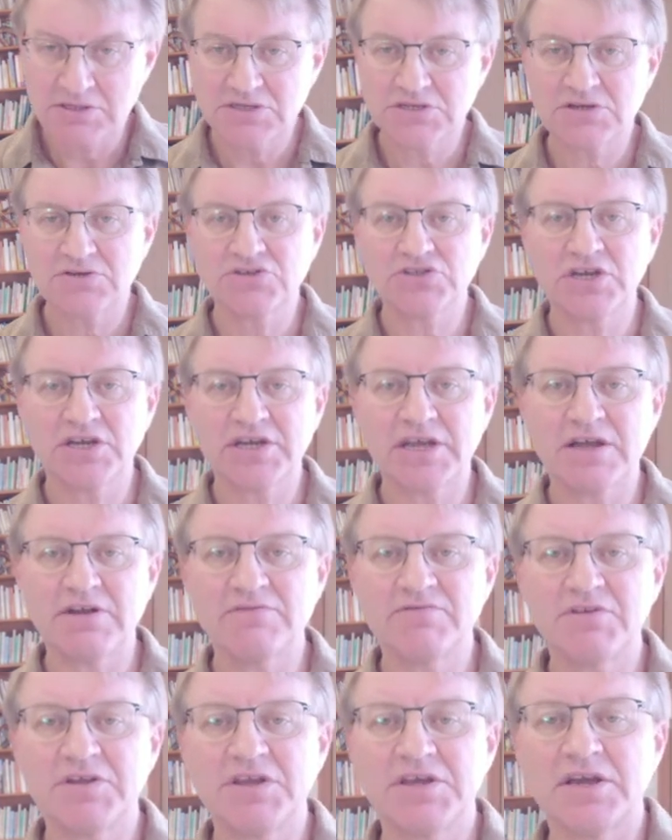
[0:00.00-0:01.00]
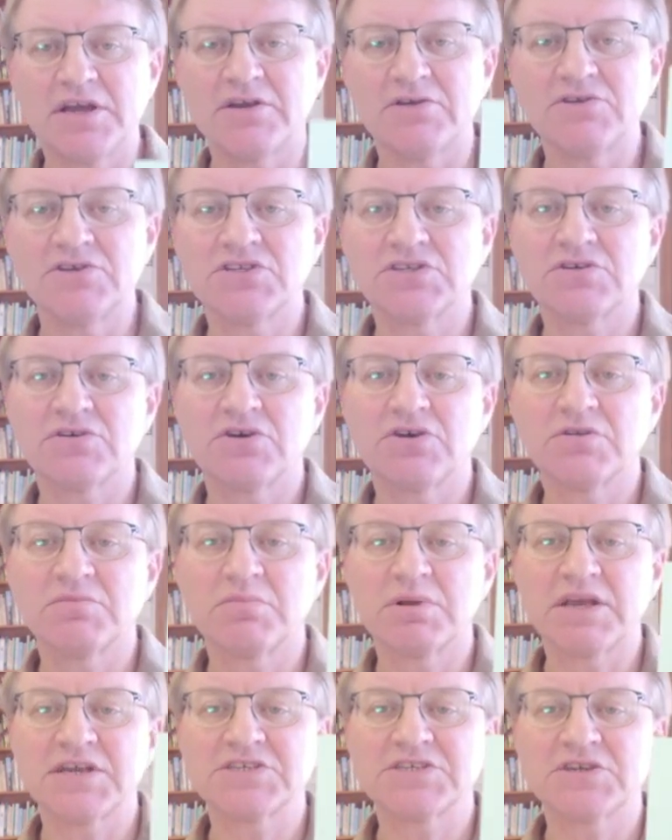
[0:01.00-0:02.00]
So check out videos on
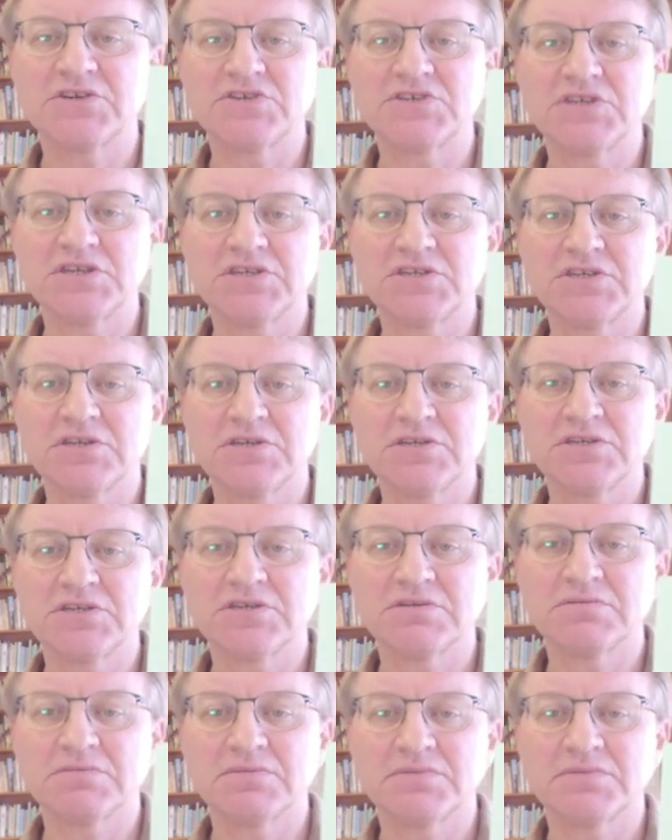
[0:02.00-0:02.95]
blastocystis,